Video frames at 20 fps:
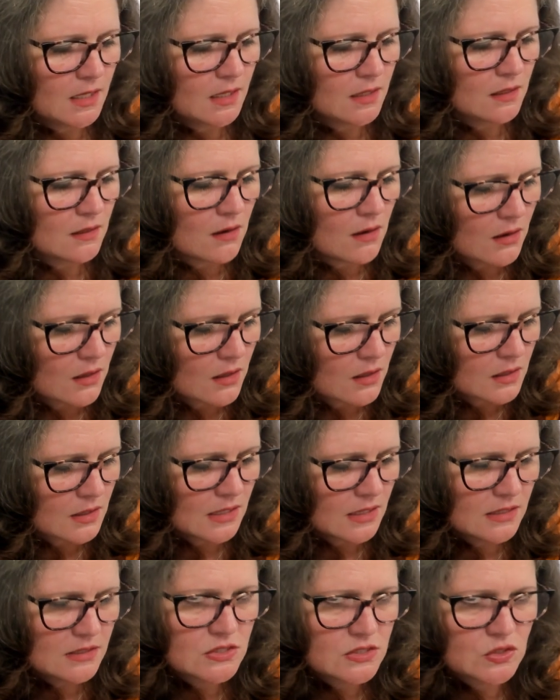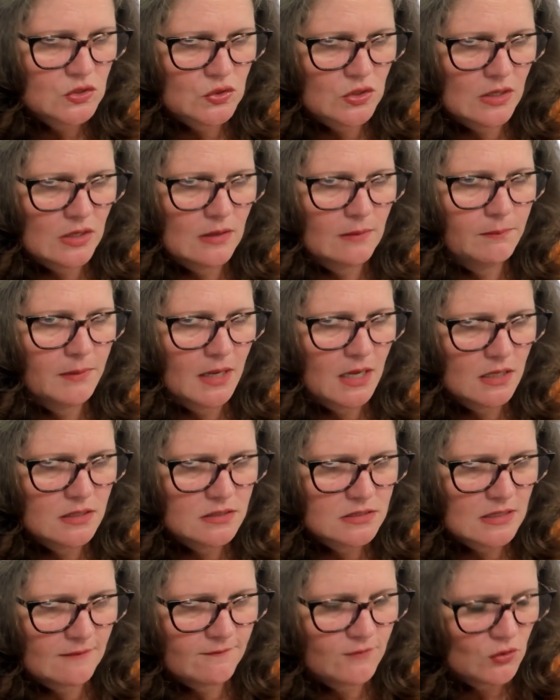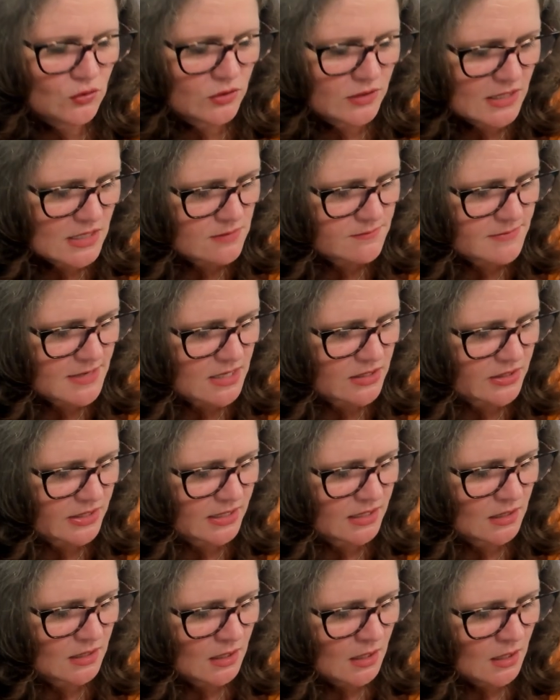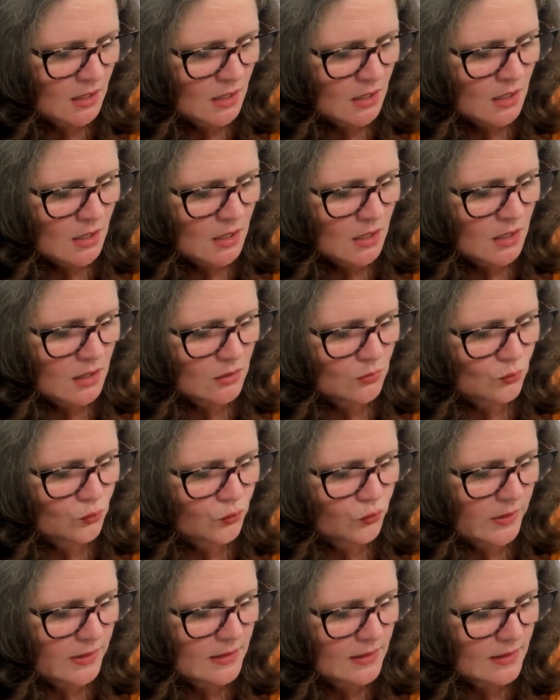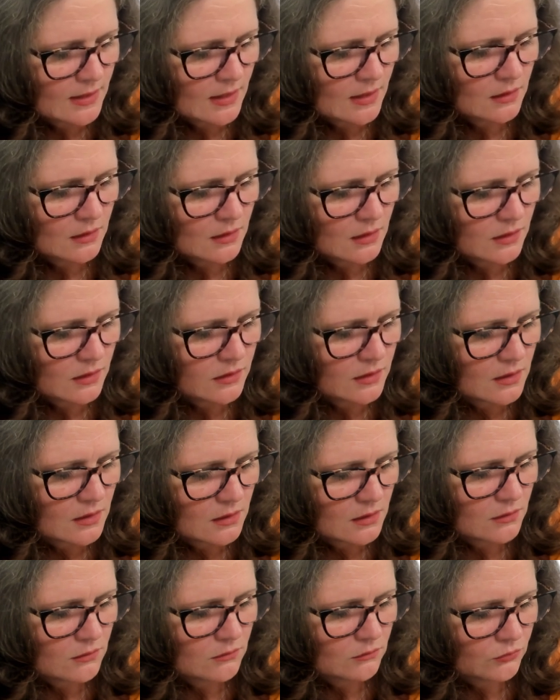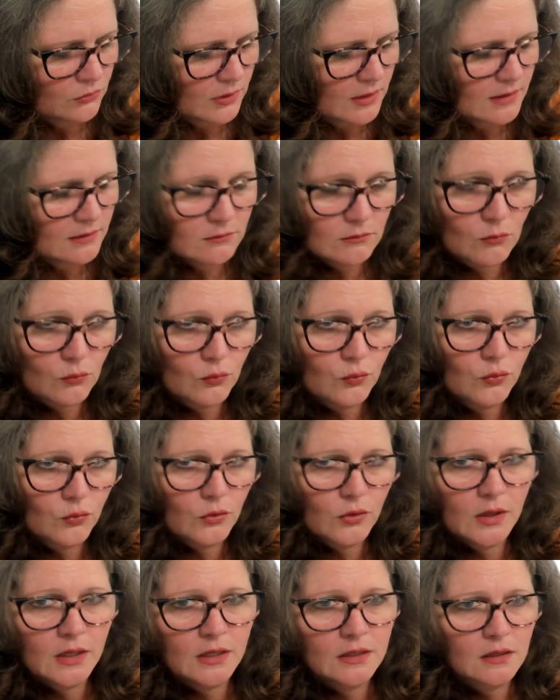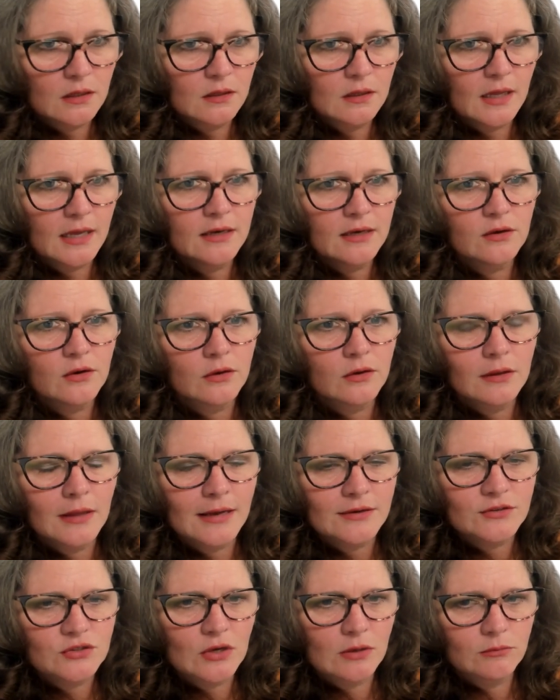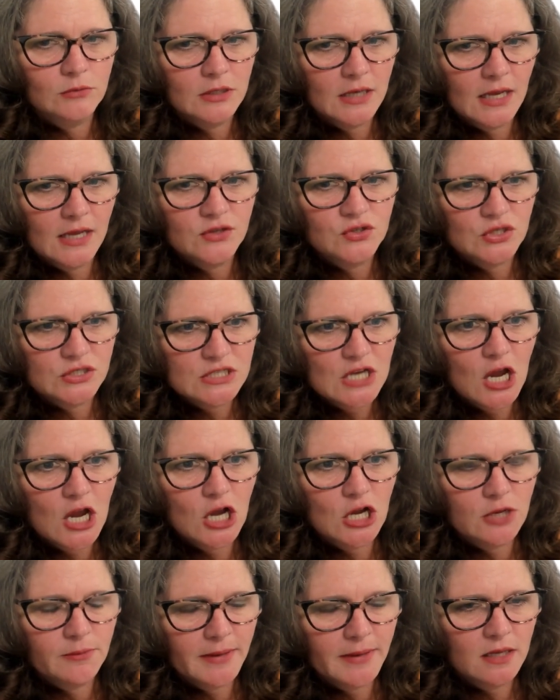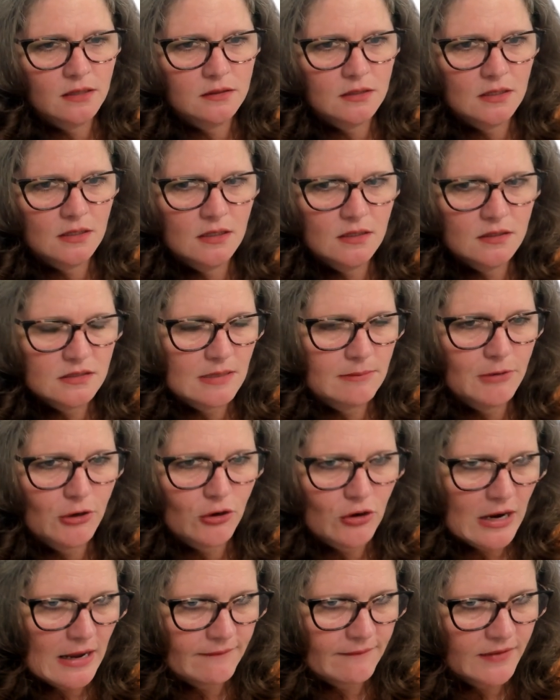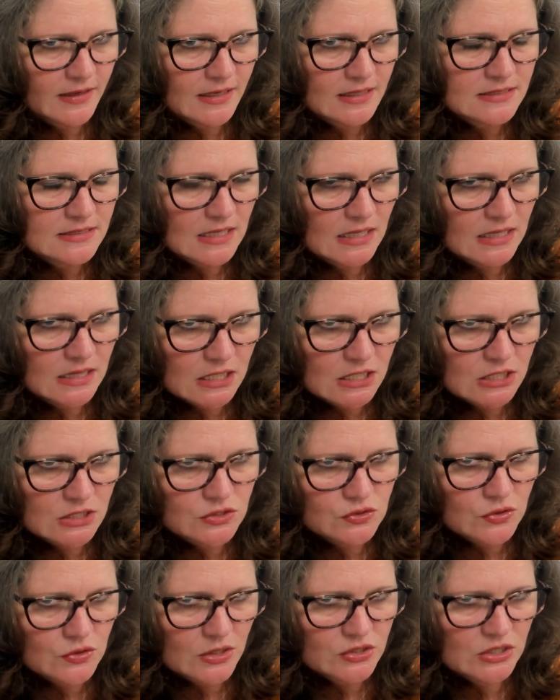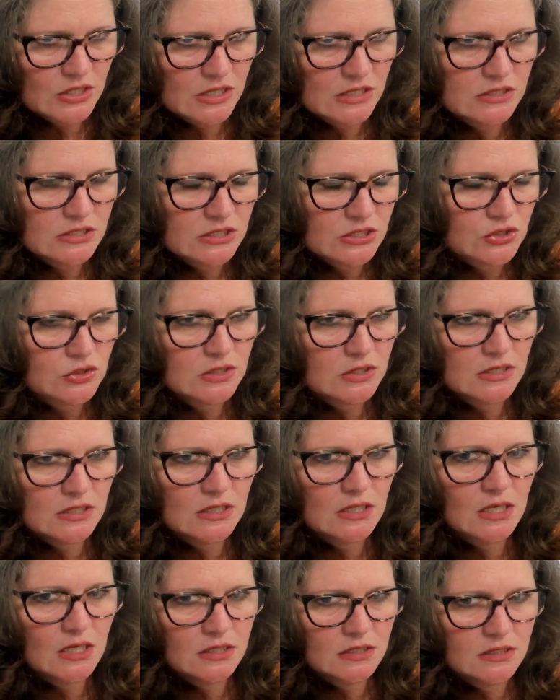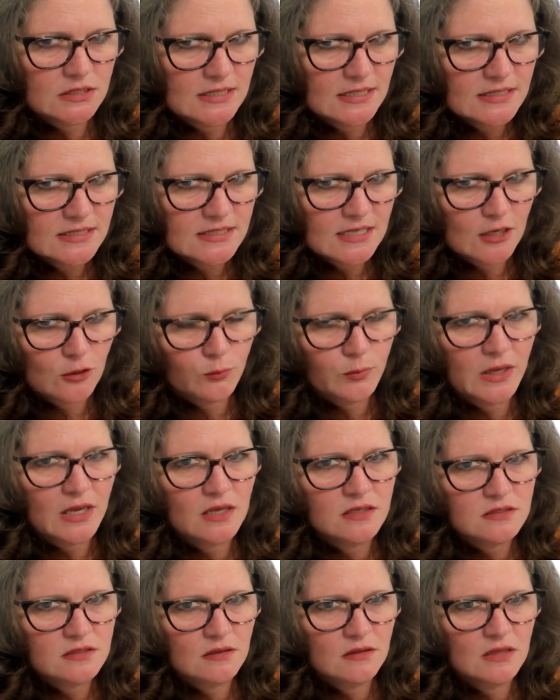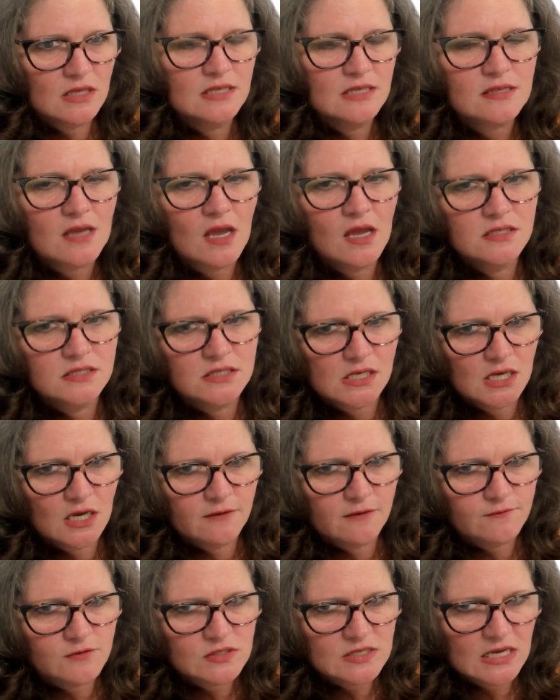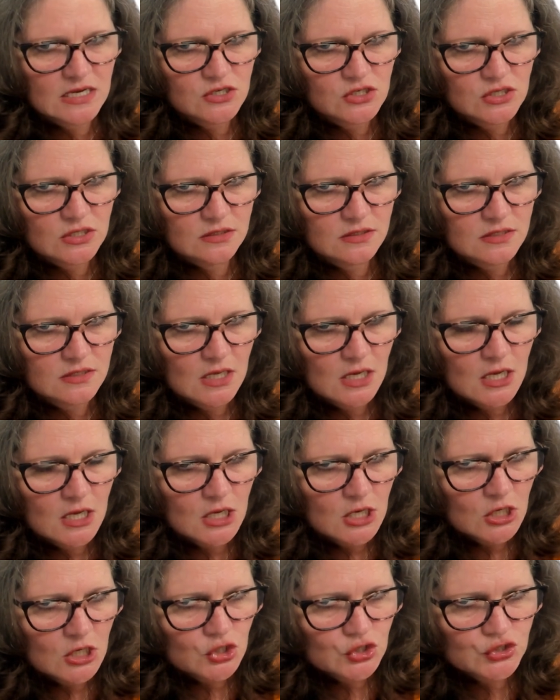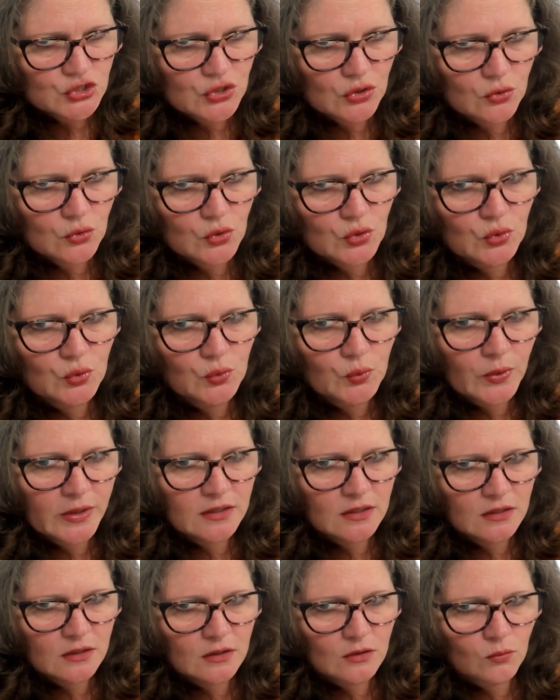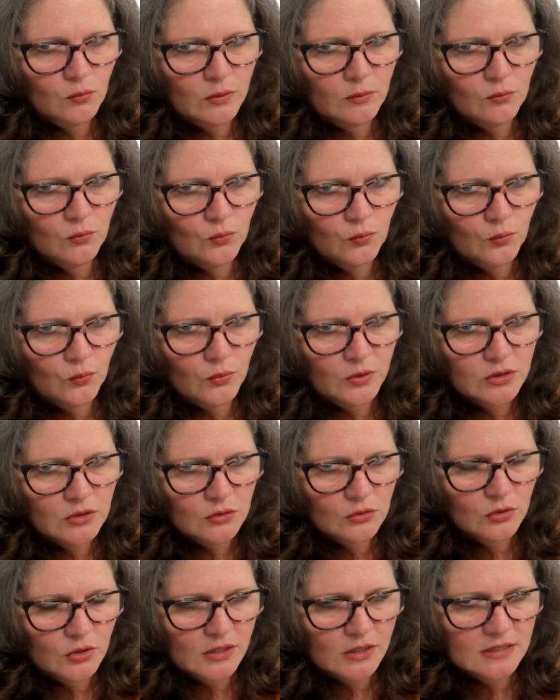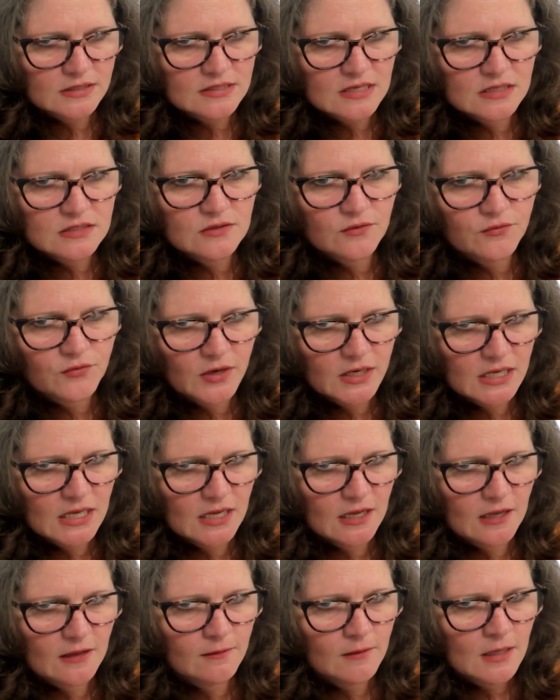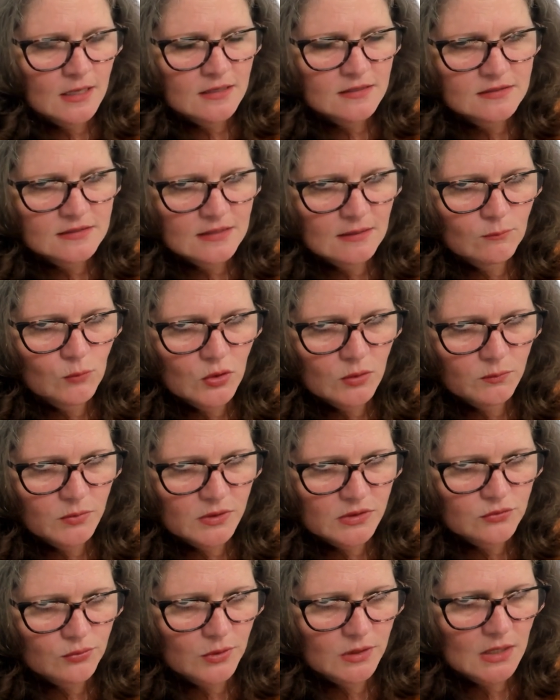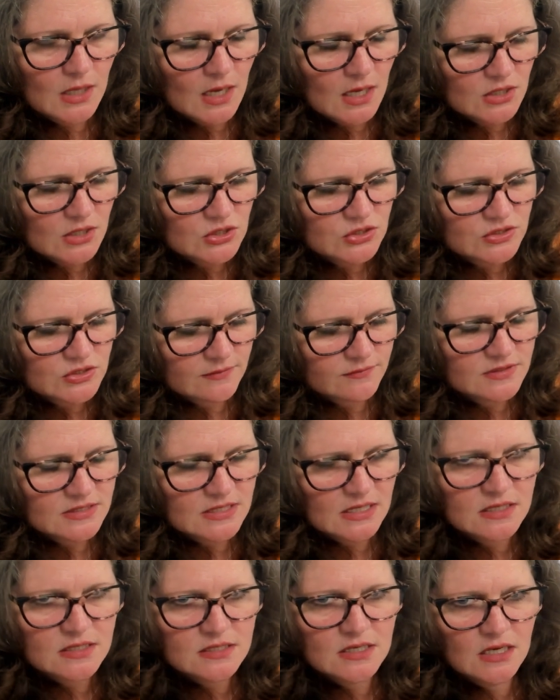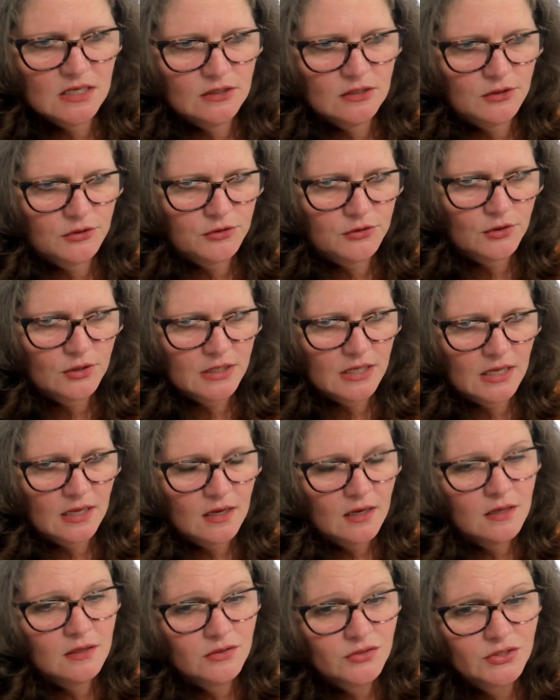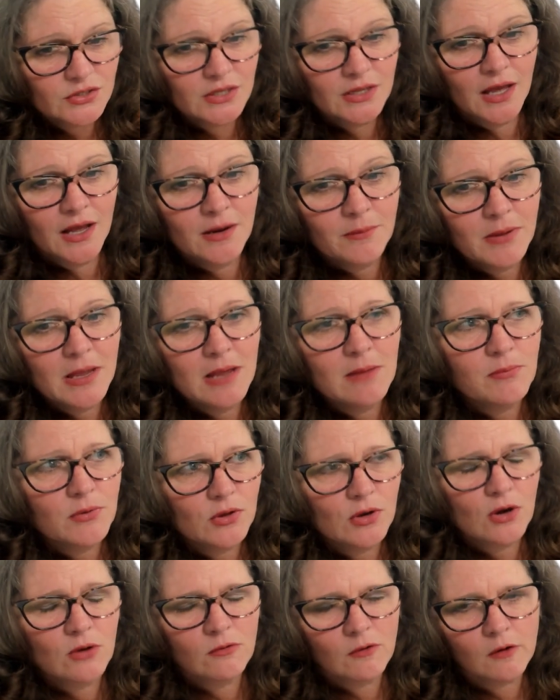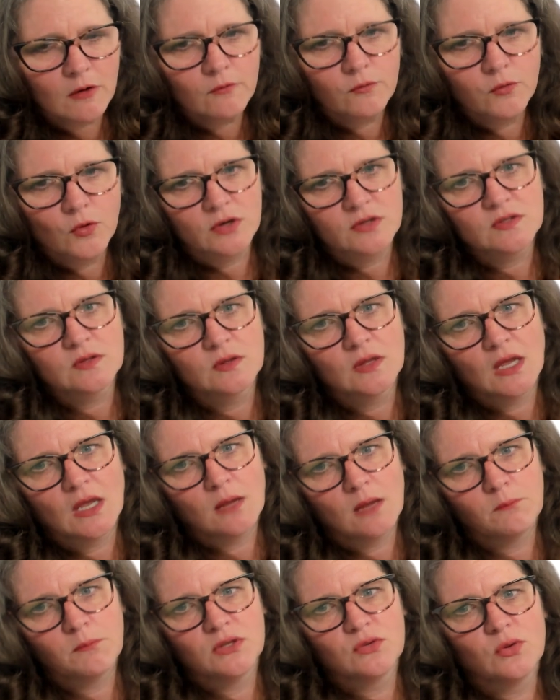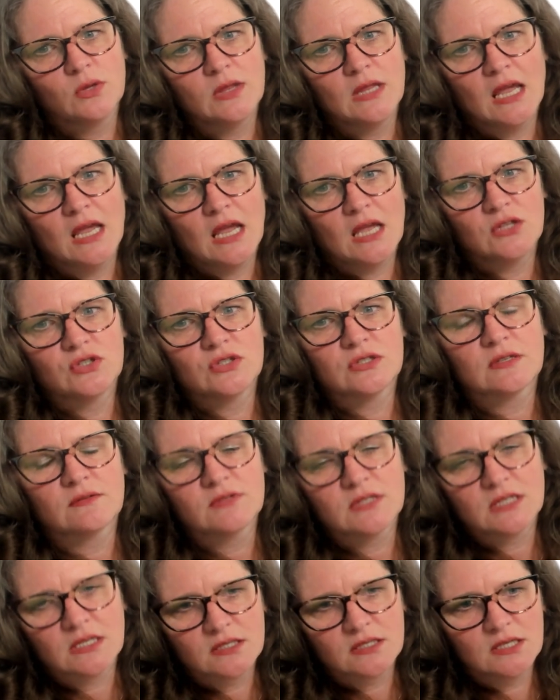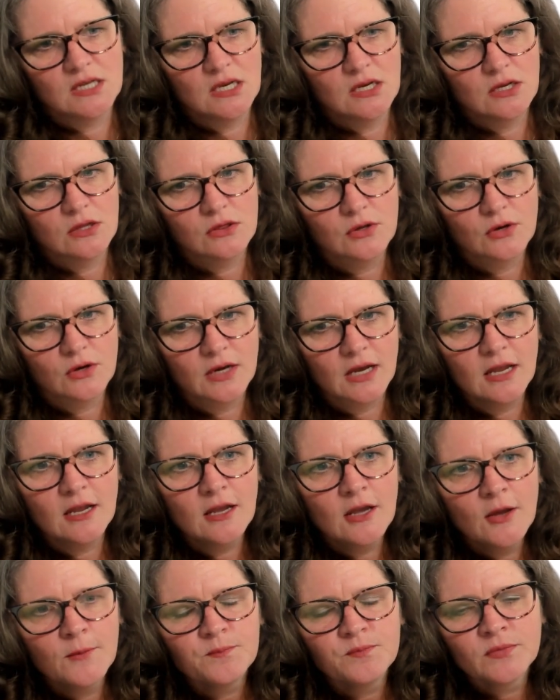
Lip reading: in our industry, because if you think about it, we get and in a later lecture, I'm going to actually talk about the demographics in the construction industry in detail because of these kinds of conversations. So when you look at schizophrenia, someone between the ages of 16 and 30, there's a lot of people in our workforce between the ages of 16 and 30.